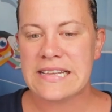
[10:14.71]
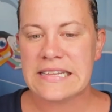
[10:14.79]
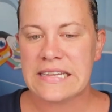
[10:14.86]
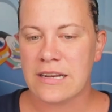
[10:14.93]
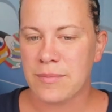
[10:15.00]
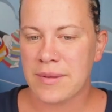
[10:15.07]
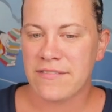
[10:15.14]

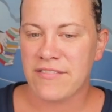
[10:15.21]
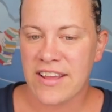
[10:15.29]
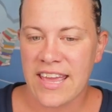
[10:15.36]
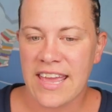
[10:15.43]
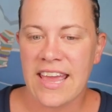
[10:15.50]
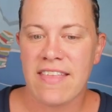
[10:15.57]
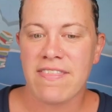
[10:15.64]
little bit of
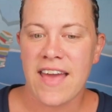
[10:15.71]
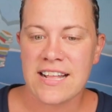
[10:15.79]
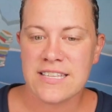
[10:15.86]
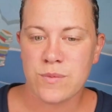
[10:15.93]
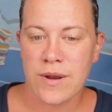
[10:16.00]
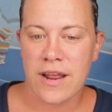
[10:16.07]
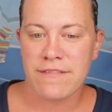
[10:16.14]
digging and
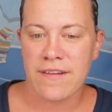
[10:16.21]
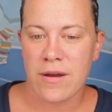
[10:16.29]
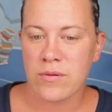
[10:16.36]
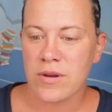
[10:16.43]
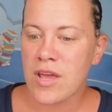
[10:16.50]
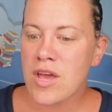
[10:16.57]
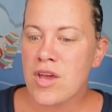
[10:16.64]
that's what I
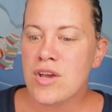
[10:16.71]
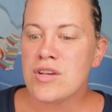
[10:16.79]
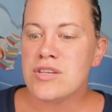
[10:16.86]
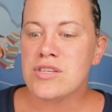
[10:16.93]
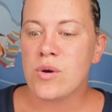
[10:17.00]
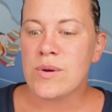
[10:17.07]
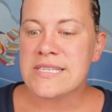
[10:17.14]
found.
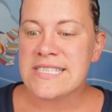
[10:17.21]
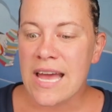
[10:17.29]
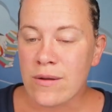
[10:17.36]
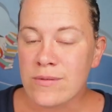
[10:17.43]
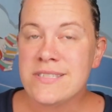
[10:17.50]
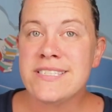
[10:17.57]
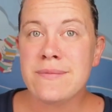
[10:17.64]
So it
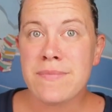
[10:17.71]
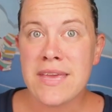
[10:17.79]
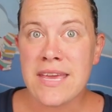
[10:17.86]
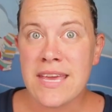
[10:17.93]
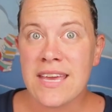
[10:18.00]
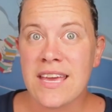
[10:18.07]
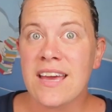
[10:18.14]
sounds to
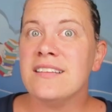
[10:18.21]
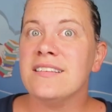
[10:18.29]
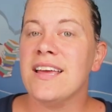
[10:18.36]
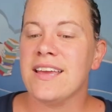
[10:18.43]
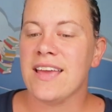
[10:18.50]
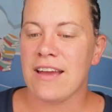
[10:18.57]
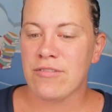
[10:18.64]
me
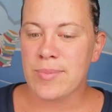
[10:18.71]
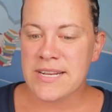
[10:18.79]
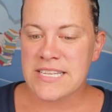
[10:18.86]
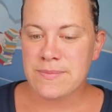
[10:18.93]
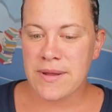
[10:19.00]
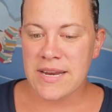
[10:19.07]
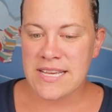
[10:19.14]
like
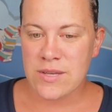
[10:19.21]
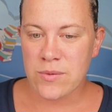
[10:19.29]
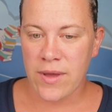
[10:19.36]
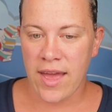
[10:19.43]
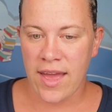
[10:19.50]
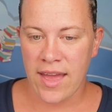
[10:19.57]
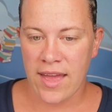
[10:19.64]
everybody's money is
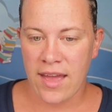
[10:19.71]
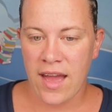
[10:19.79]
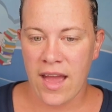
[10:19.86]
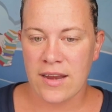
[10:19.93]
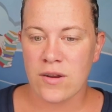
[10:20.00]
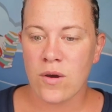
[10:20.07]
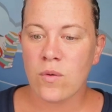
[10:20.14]
okay.
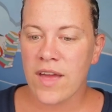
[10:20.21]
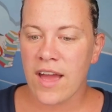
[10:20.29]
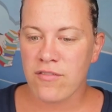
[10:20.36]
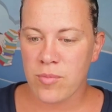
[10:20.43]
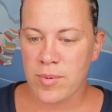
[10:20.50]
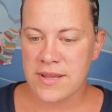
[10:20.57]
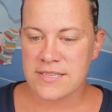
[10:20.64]
I know that
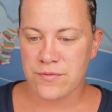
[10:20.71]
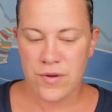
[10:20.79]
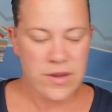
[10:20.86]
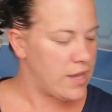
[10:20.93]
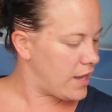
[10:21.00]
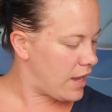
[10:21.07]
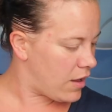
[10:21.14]
everybody's
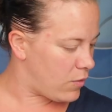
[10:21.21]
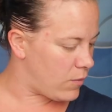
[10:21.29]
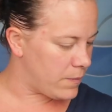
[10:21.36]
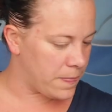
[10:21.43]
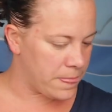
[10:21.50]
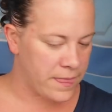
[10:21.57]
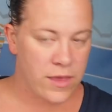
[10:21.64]
freaking
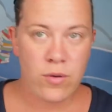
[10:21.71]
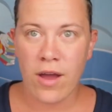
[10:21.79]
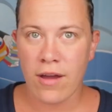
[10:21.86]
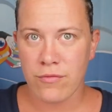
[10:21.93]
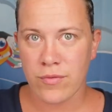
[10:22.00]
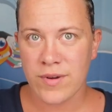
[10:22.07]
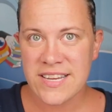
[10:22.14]
out. You
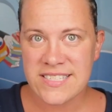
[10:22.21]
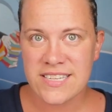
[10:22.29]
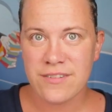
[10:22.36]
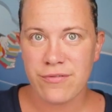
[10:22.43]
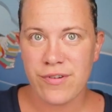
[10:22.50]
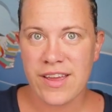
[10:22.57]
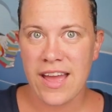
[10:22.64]
have
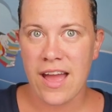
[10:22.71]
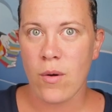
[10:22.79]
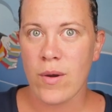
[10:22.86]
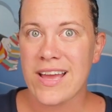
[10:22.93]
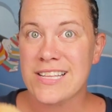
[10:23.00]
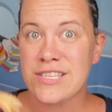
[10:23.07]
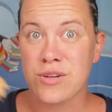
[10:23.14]
reason to freak
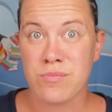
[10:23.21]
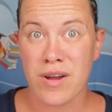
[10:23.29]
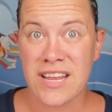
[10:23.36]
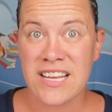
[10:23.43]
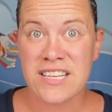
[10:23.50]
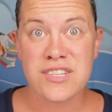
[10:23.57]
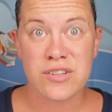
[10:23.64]
out. It's your
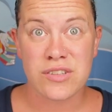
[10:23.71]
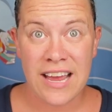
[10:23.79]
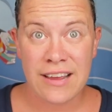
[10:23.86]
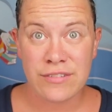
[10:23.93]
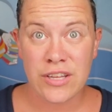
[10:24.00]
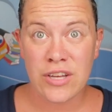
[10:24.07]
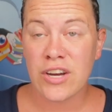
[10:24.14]
money. It's your
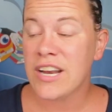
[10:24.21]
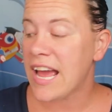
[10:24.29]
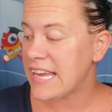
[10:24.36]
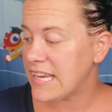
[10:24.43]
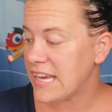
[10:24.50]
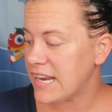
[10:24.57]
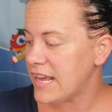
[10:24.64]
livelihood.
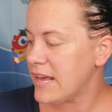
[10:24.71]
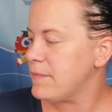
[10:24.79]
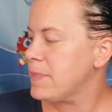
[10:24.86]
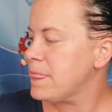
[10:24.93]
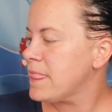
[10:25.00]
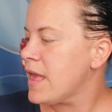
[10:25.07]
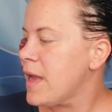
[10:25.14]
I get
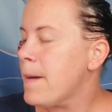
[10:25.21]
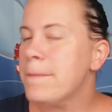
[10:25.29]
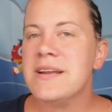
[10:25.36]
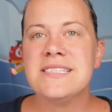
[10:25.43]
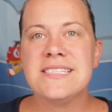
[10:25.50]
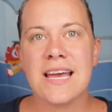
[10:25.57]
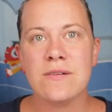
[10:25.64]
it.
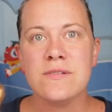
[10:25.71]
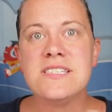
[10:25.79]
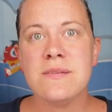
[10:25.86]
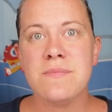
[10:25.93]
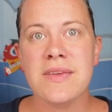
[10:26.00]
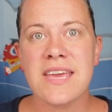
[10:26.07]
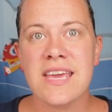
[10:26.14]
But it
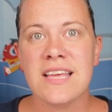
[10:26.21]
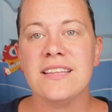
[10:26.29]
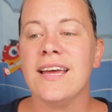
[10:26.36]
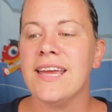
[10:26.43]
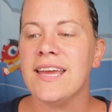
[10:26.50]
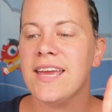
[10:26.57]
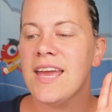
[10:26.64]
sounds to me
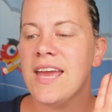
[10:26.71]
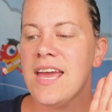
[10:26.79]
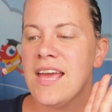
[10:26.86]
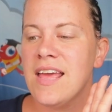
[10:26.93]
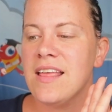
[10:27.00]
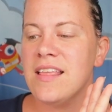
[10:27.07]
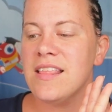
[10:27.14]
like
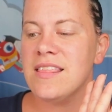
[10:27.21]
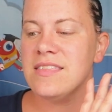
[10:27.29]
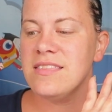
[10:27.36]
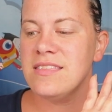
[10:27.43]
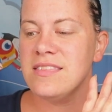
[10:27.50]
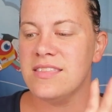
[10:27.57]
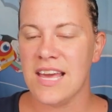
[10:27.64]

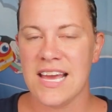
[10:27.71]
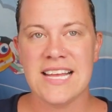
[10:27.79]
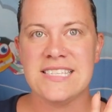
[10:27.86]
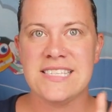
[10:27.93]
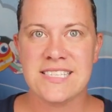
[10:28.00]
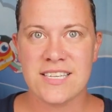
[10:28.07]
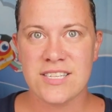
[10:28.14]

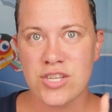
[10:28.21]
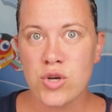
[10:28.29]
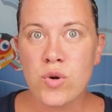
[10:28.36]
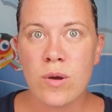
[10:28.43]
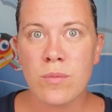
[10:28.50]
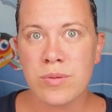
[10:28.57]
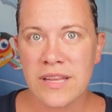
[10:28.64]
it's
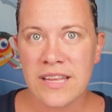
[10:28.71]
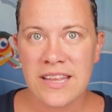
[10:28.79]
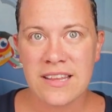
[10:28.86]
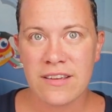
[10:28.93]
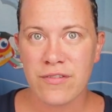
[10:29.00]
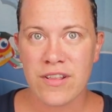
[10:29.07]
two completely